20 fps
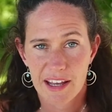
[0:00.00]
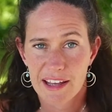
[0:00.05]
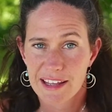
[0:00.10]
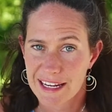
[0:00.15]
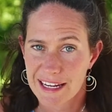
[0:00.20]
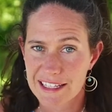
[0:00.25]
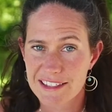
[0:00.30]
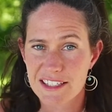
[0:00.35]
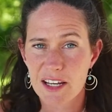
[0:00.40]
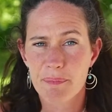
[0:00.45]

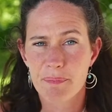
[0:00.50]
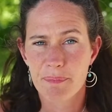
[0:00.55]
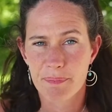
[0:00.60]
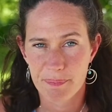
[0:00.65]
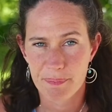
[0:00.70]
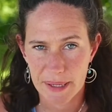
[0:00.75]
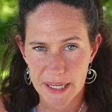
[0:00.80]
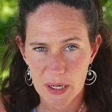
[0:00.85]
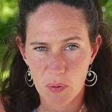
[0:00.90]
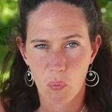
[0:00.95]
It's a
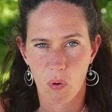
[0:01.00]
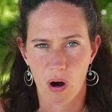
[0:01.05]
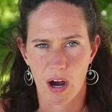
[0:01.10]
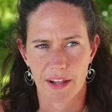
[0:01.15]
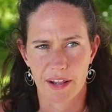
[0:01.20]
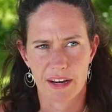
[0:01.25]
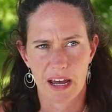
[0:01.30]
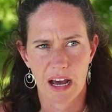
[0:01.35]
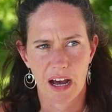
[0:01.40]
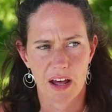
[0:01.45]
big
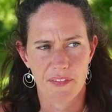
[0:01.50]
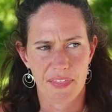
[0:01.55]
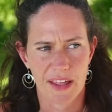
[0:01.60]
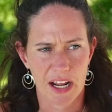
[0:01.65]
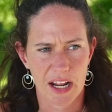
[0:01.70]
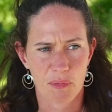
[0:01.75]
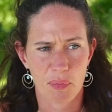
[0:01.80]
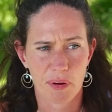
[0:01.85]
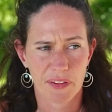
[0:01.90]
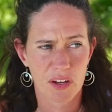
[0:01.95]
one that I
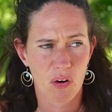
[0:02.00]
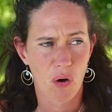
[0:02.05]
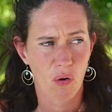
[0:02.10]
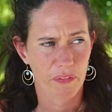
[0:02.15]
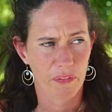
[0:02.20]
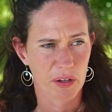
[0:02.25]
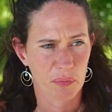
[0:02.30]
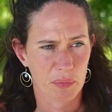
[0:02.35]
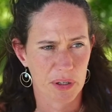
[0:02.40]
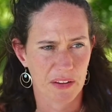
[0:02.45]
really
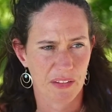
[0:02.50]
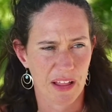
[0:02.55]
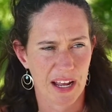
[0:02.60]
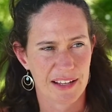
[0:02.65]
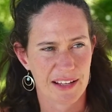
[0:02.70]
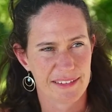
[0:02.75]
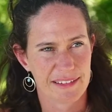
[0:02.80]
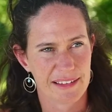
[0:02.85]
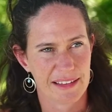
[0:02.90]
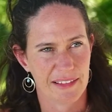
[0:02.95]
only
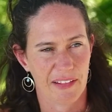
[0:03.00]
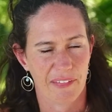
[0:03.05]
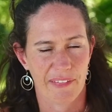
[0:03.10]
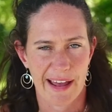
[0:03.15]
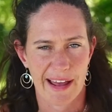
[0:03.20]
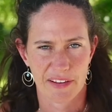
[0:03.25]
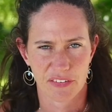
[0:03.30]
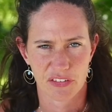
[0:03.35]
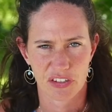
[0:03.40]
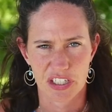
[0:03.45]
realized in the
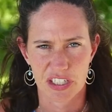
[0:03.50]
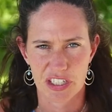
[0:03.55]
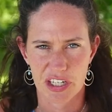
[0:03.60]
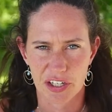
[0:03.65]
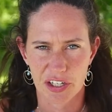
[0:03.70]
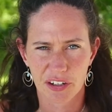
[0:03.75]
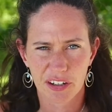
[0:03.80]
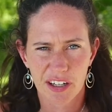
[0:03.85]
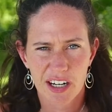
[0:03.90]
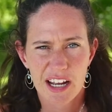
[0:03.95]
last
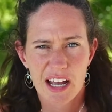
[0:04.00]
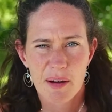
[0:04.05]
year,